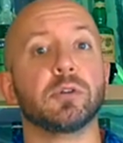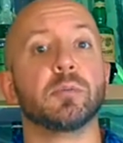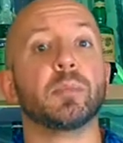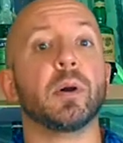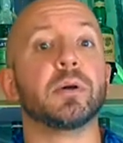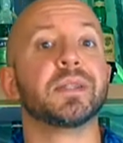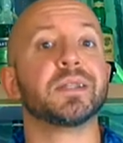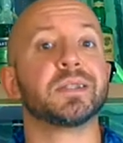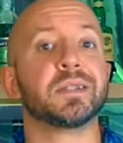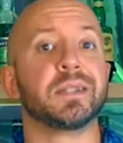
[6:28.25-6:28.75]
to
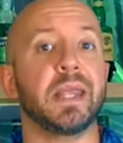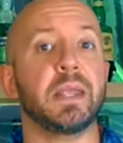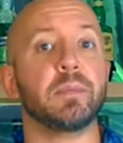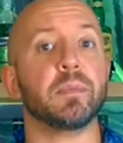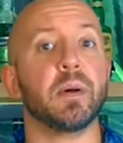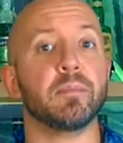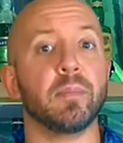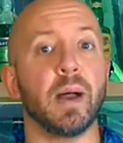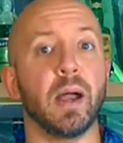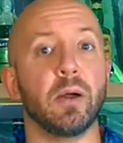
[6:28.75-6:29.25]
about the same
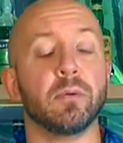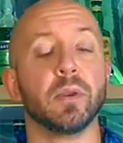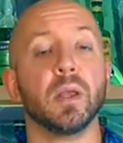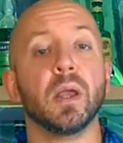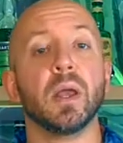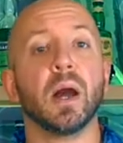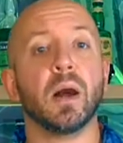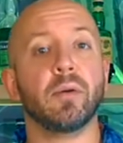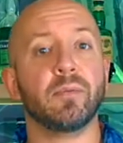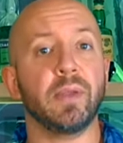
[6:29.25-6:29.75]
amount
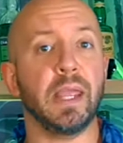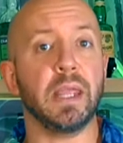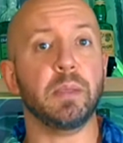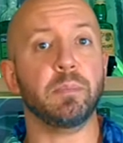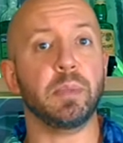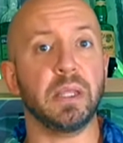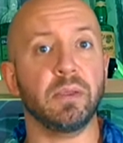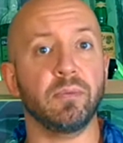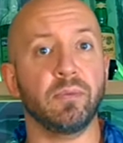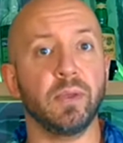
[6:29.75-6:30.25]
of A
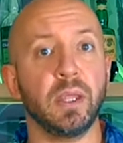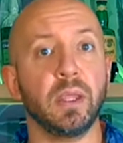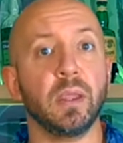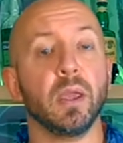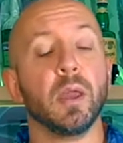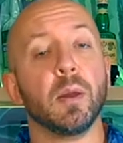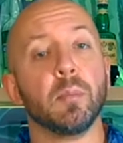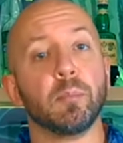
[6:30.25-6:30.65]
B V